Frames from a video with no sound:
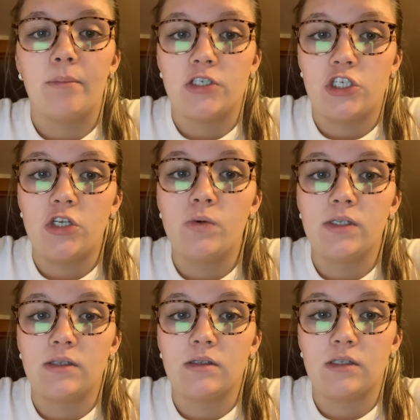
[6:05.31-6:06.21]
but she
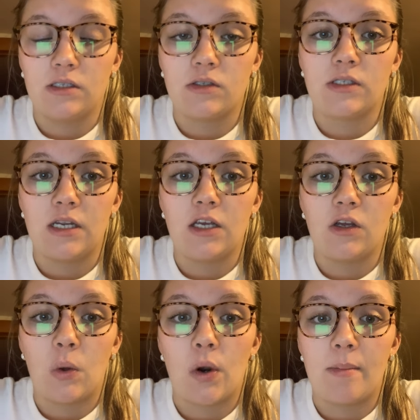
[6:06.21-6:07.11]
was still sitting
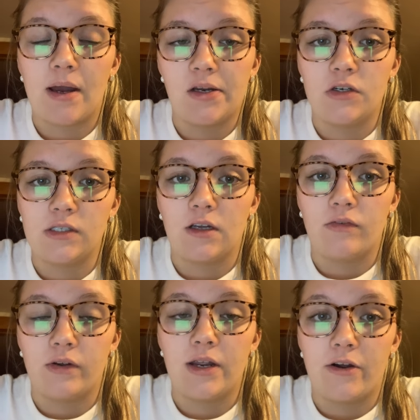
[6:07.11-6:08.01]
in court by
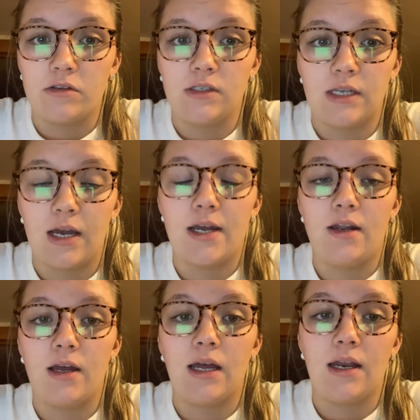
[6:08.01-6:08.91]
herself on Aaron's
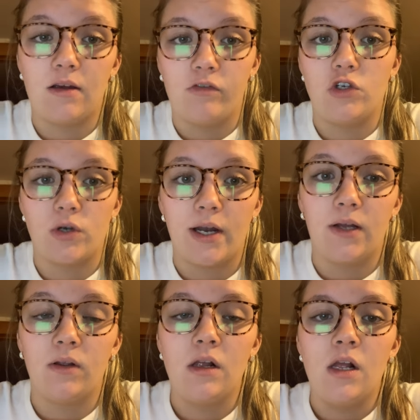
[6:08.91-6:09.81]
side at every
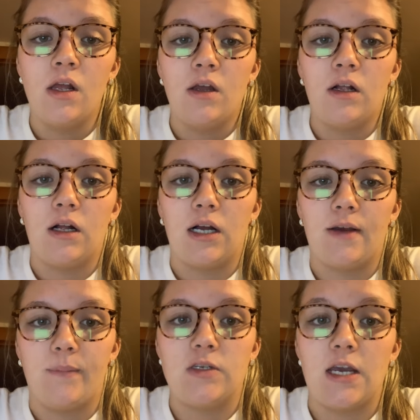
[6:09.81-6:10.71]
trial
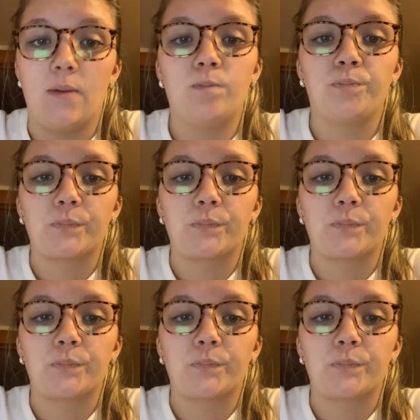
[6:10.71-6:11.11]
um, date.